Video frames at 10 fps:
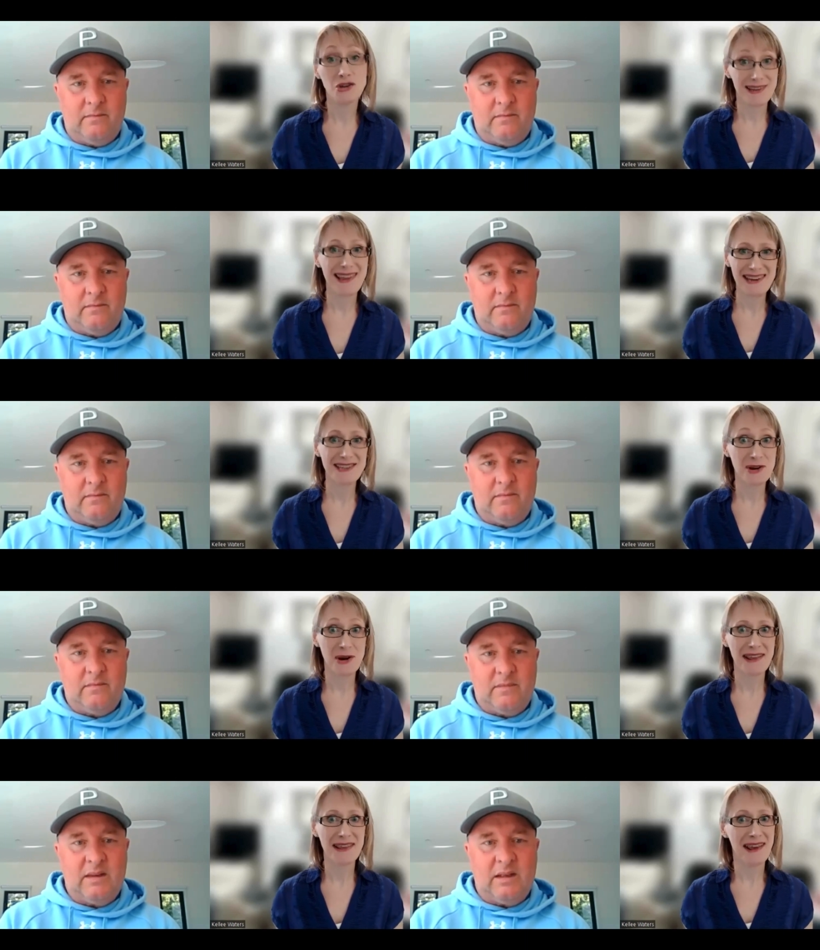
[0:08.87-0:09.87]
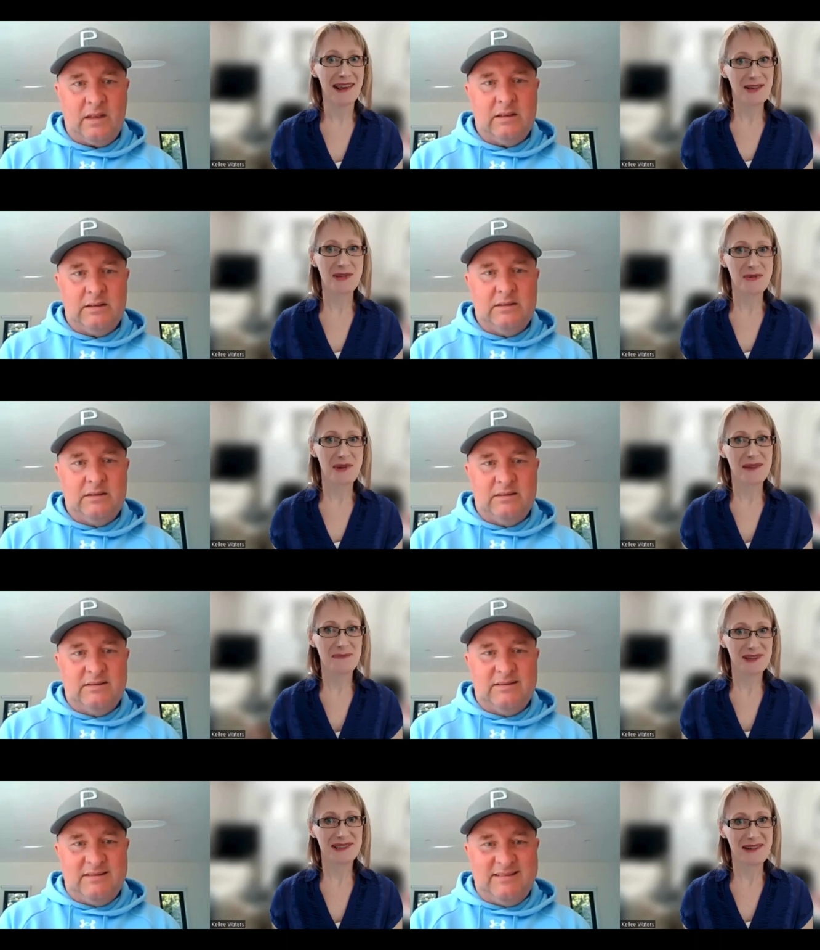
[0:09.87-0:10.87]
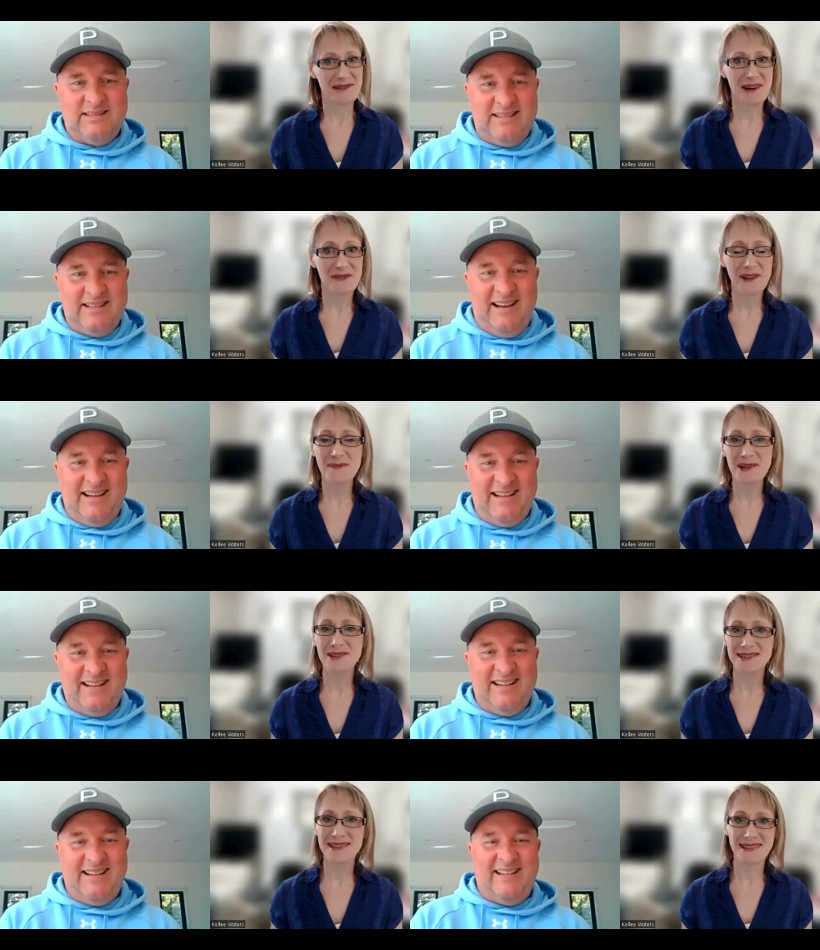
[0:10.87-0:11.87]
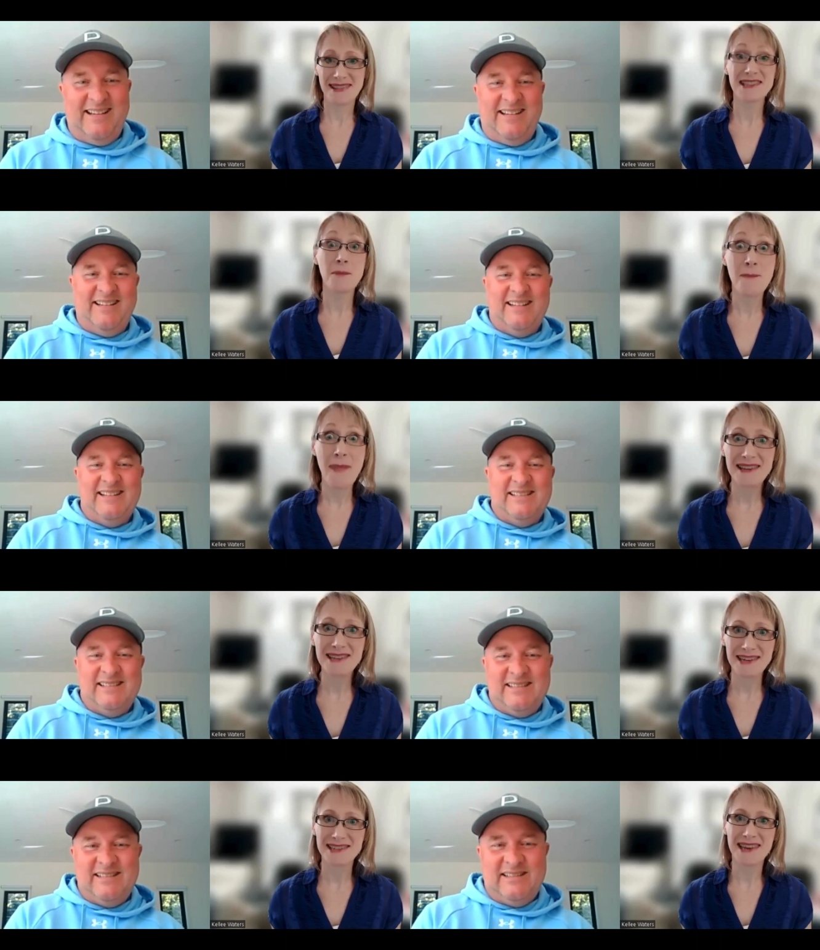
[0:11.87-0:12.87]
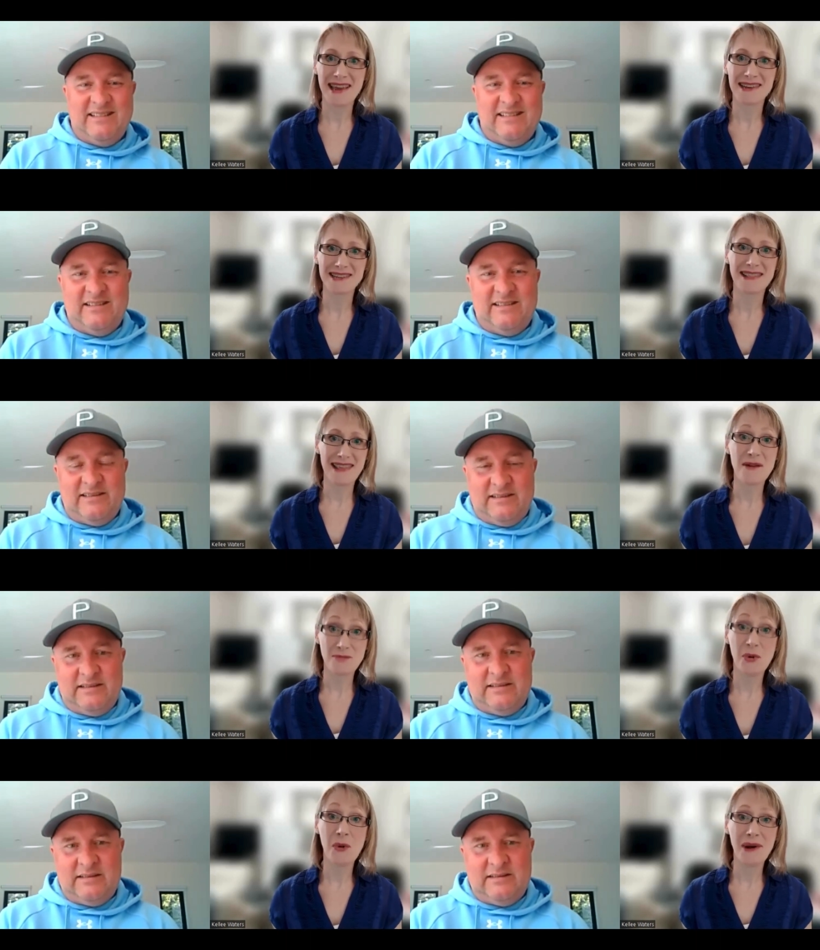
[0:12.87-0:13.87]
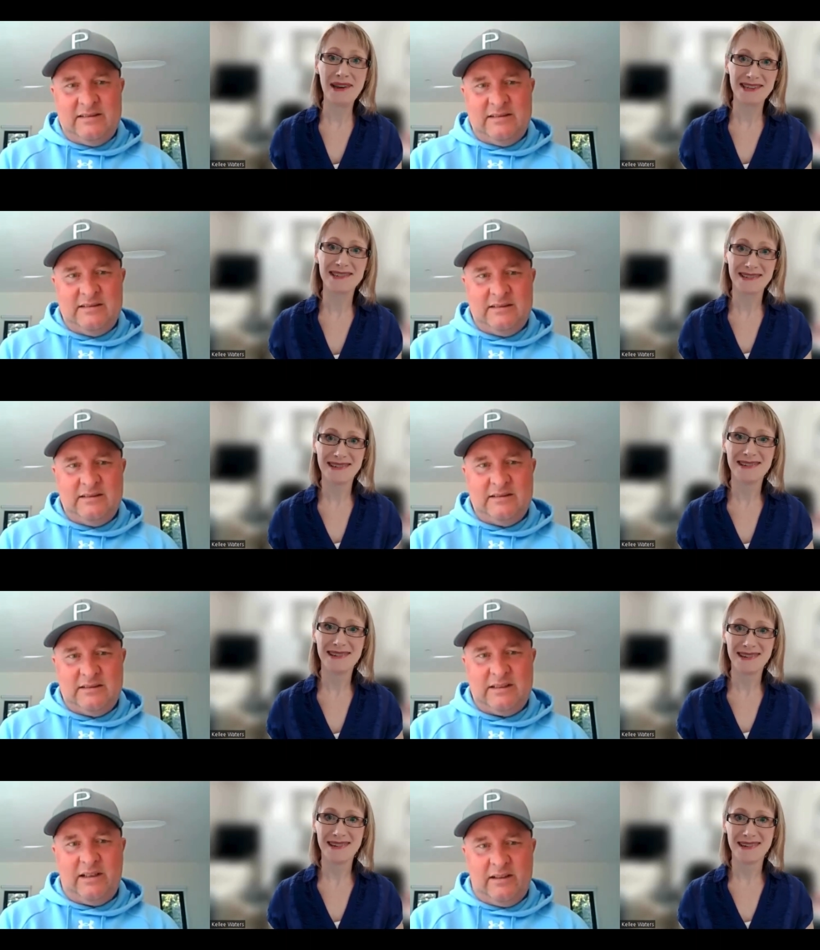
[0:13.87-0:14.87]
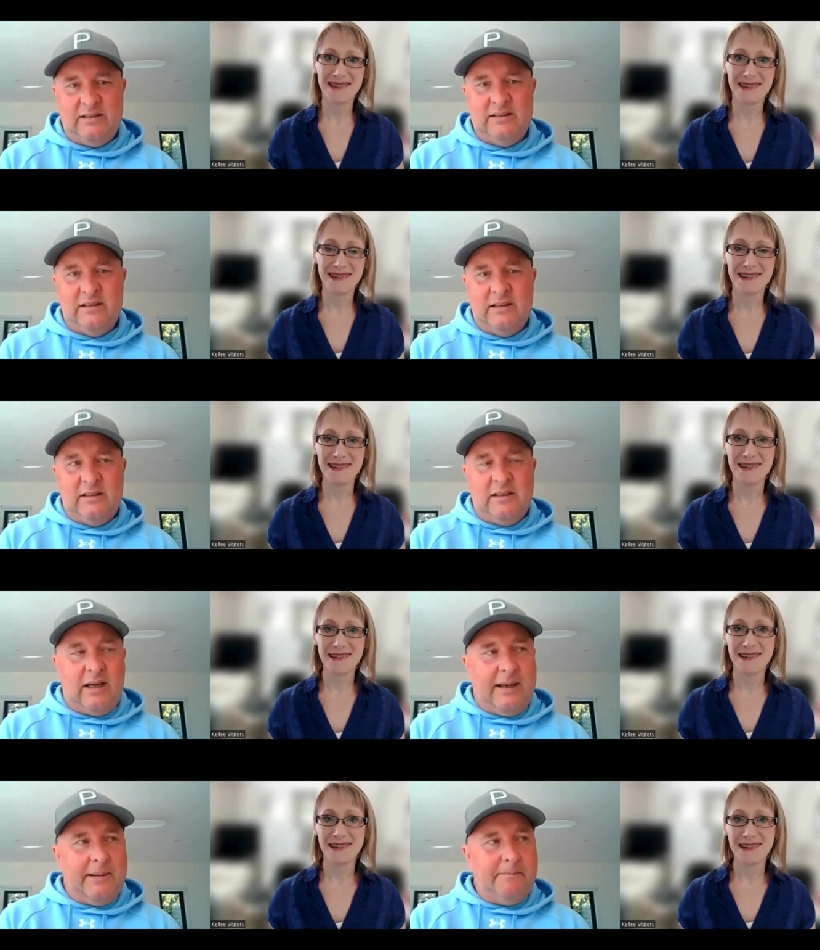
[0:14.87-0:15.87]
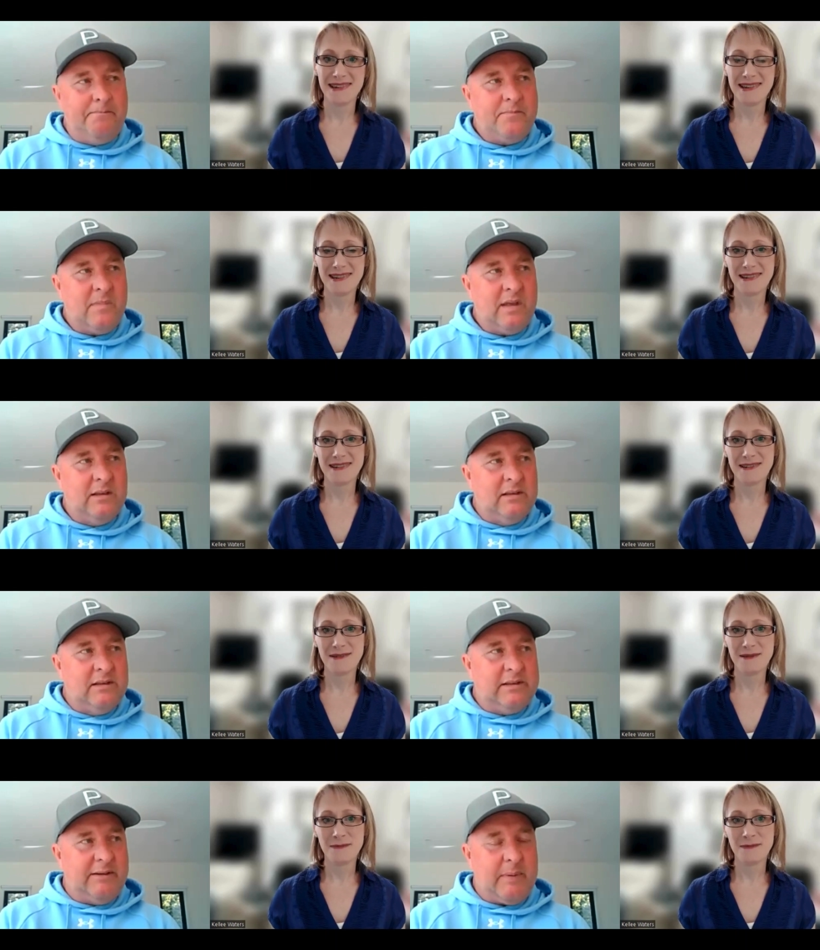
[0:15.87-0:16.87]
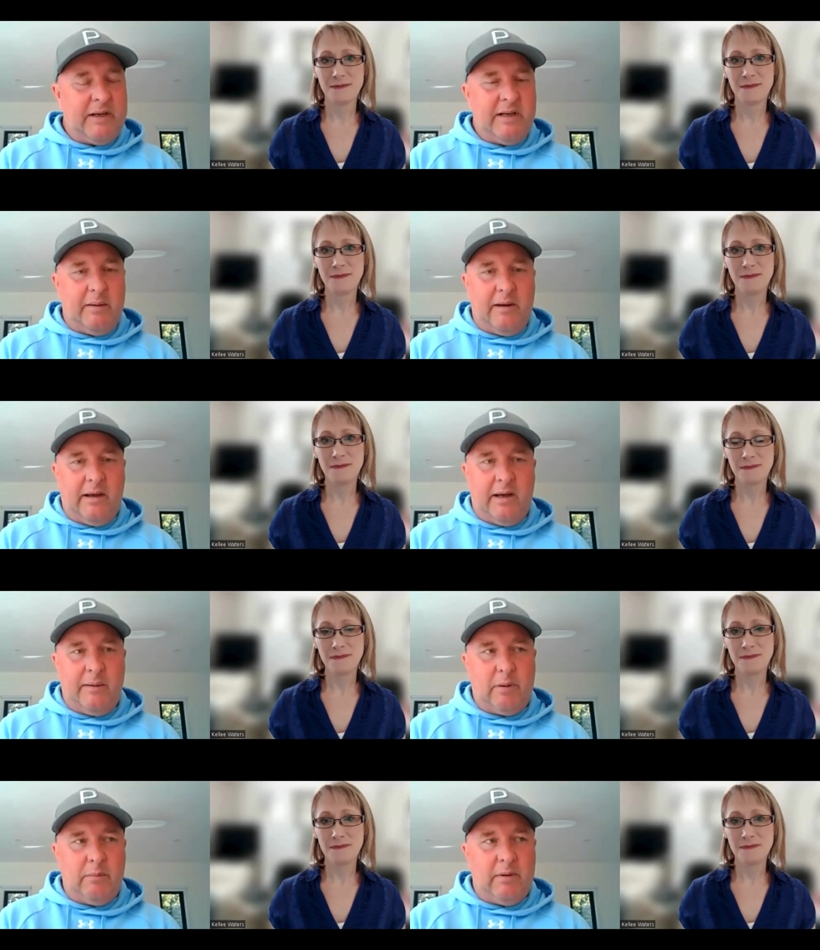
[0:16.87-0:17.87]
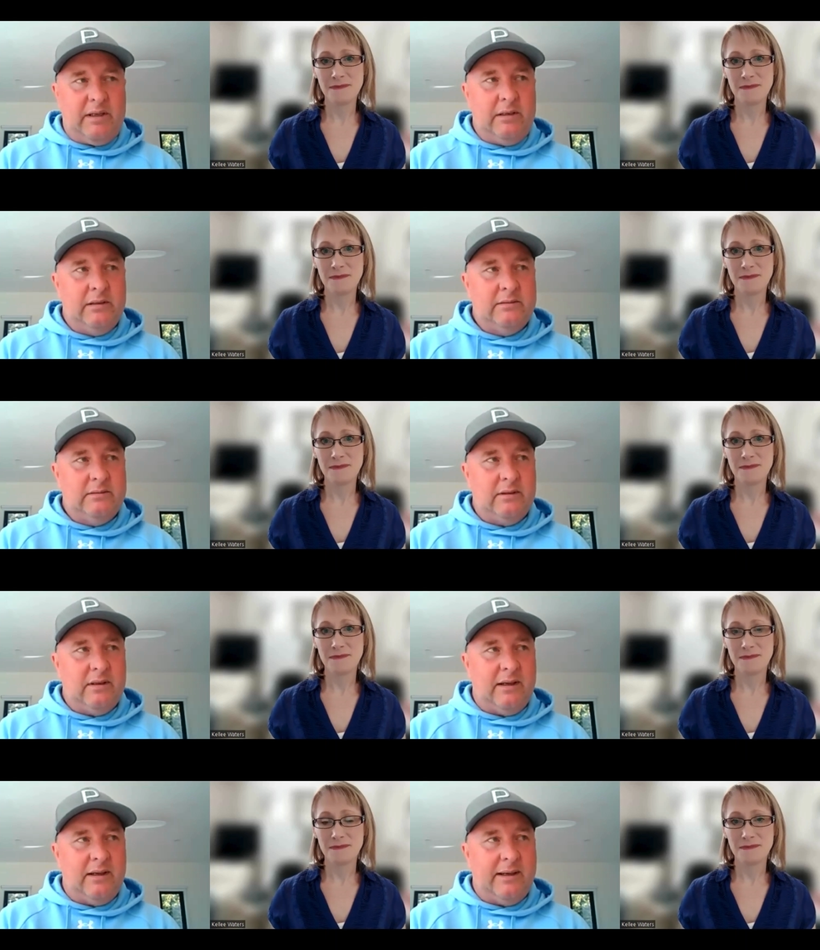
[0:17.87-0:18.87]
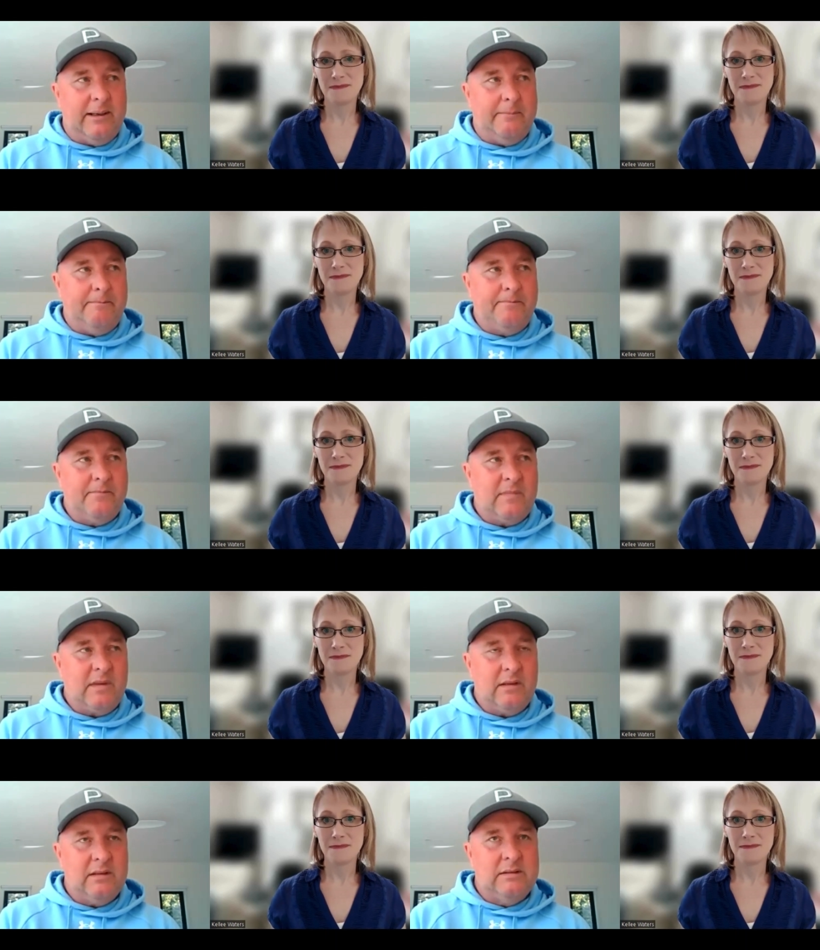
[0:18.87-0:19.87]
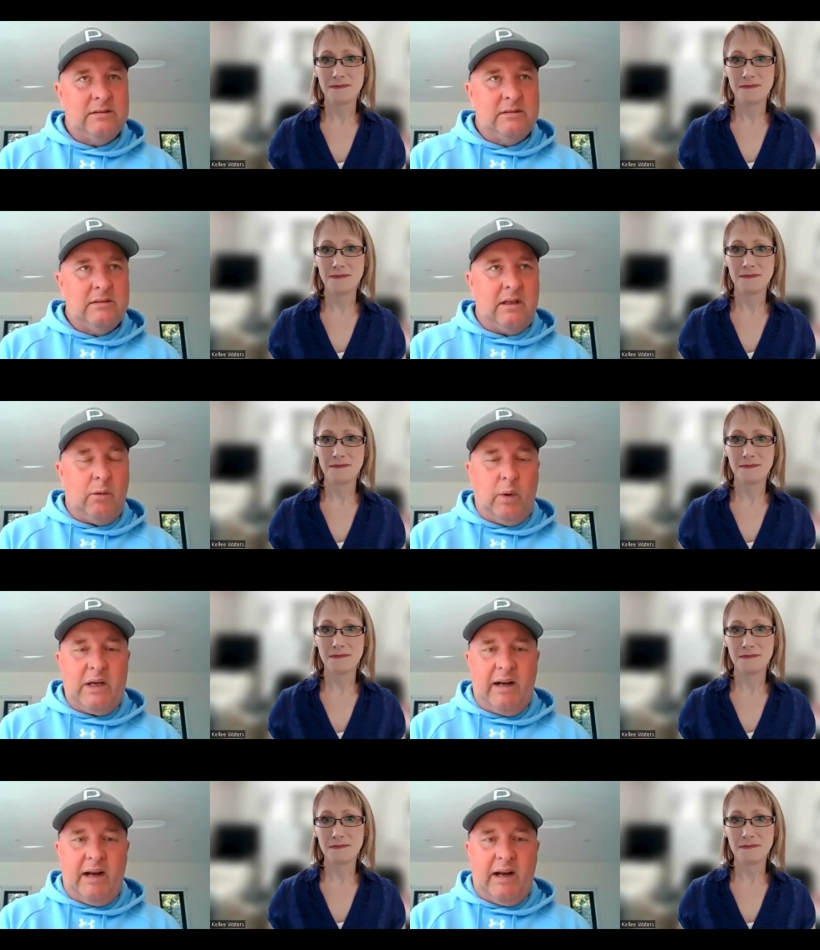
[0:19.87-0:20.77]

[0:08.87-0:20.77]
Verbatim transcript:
Speaker 1: you to get to 93% roughly? Because that's amazing to get to that point.
Speaker 2: Yeah. Um, so, I spent uh, probably um, a week